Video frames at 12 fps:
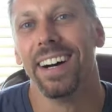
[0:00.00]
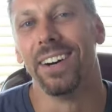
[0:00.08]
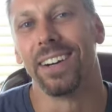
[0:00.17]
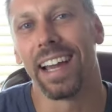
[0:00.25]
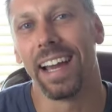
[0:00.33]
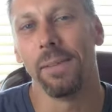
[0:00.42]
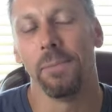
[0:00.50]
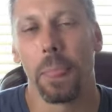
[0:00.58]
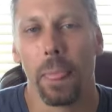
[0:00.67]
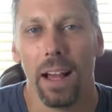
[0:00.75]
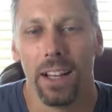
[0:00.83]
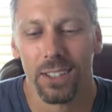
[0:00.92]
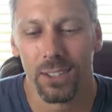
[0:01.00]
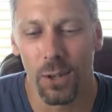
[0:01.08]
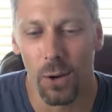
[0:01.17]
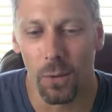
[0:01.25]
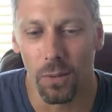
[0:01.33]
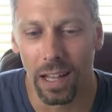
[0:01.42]
Okay,
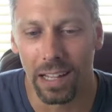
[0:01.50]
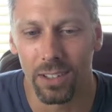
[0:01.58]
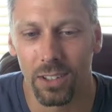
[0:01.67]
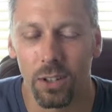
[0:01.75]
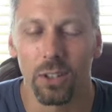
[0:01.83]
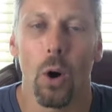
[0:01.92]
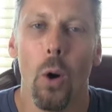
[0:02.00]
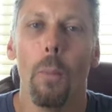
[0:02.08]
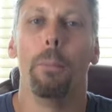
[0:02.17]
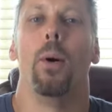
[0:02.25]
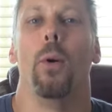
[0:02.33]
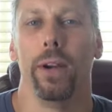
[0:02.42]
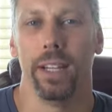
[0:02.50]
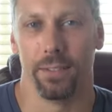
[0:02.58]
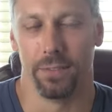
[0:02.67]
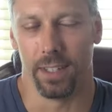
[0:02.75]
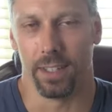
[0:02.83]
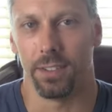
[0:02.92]
so uh, the, the whole point
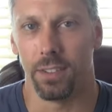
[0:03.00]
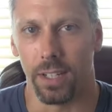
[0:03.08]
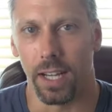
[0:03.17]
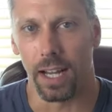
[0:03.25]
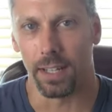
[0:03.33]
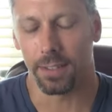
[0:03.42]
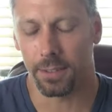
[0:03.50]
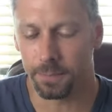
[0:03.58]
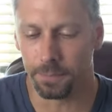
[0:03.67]
of this, you guys,